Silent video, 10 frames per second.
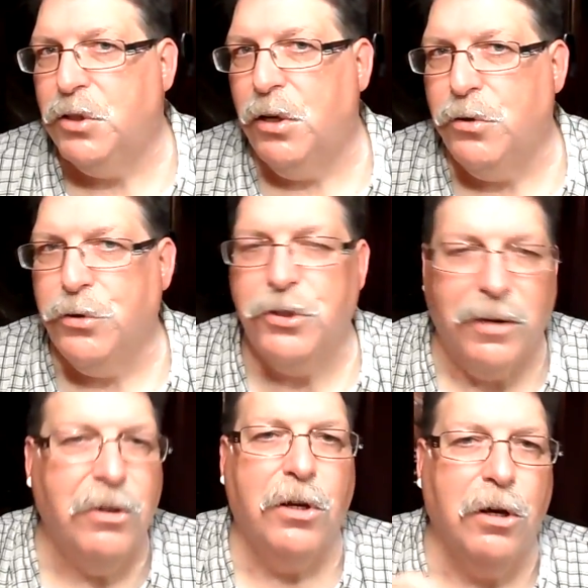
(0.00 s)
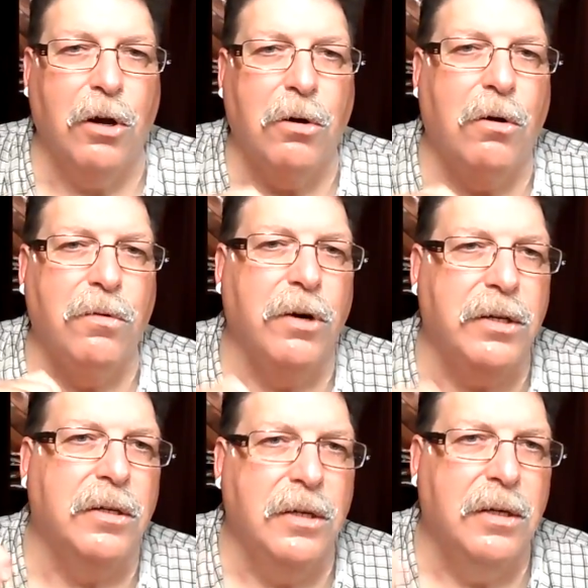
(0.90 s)
much closer shave, you could go
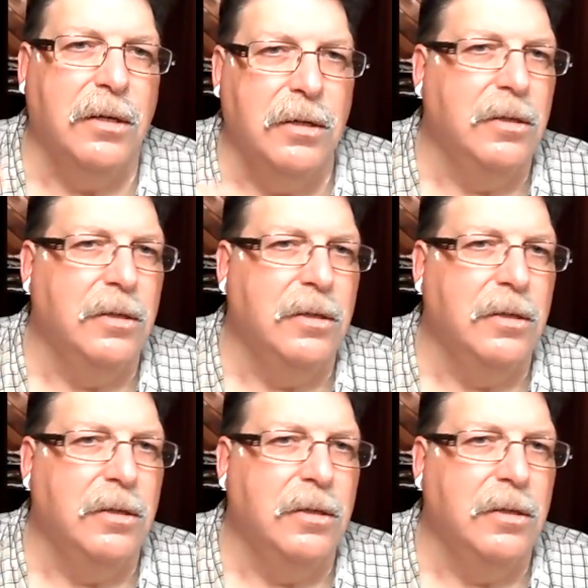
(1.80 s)
over it